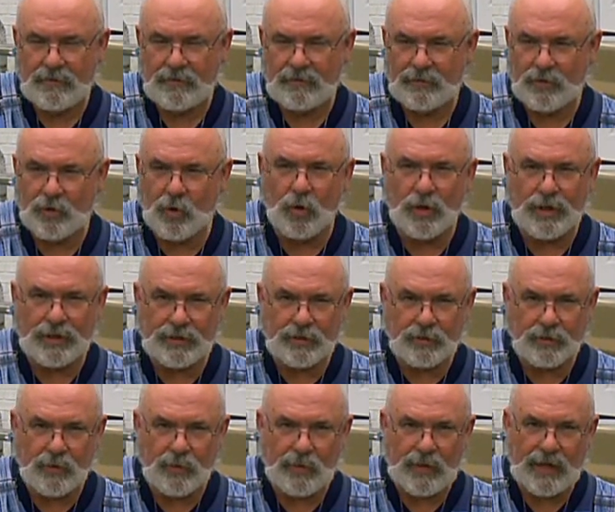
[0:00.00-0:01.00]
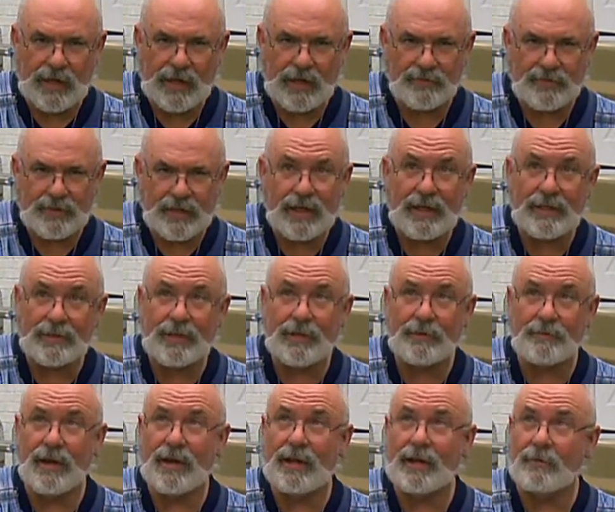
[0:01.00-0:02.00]
noise going around outside. It's
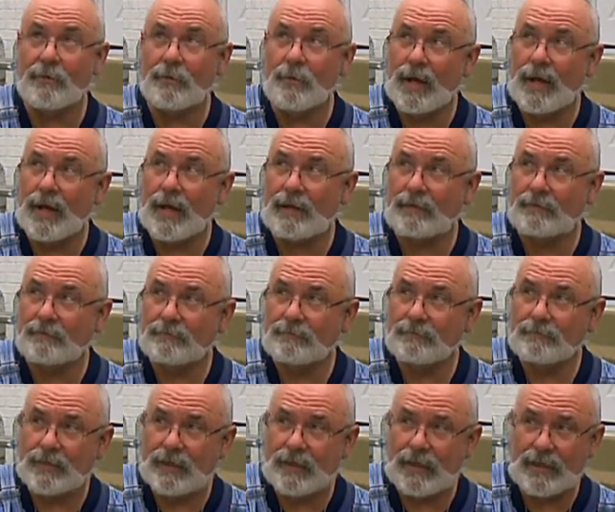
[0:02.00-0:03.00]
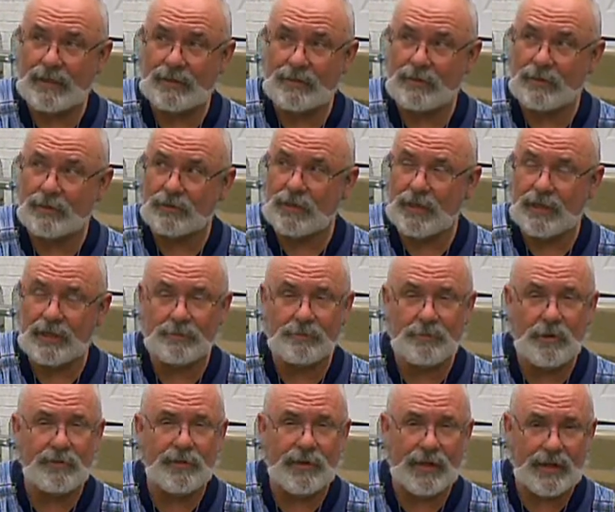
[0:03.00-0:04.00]
getting ready to rain, and it looks like it's
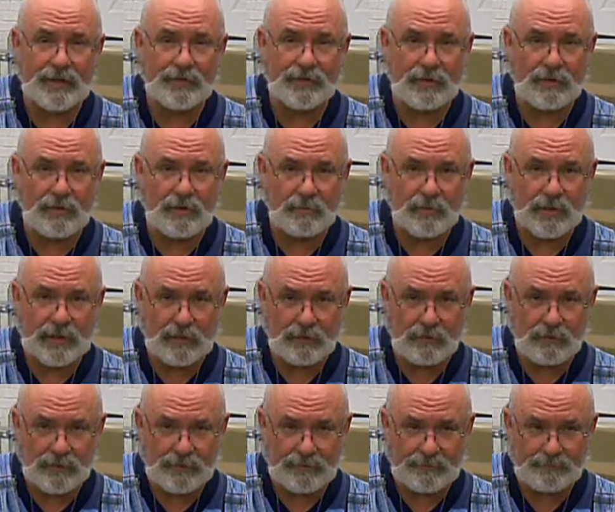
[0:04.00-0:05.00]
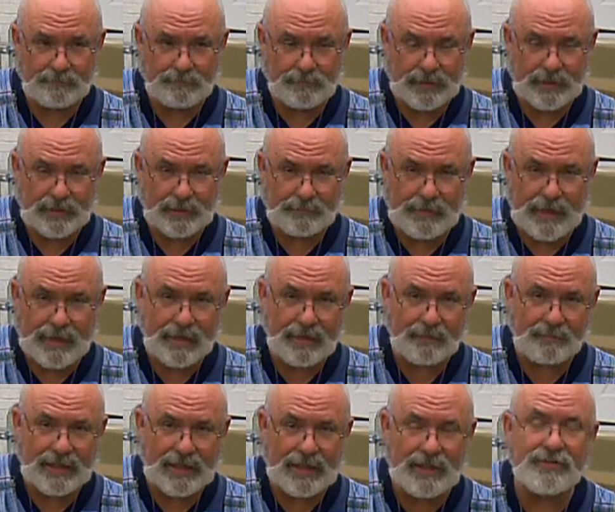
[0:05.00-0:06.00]
moving in, so I want to go and put this back up
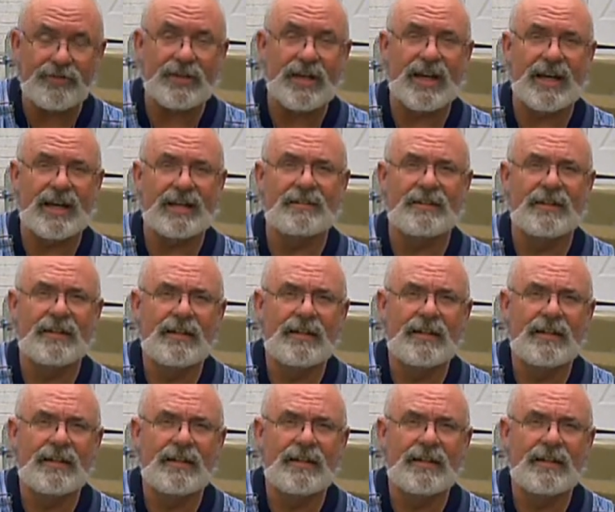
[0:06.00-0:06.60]
and get inside.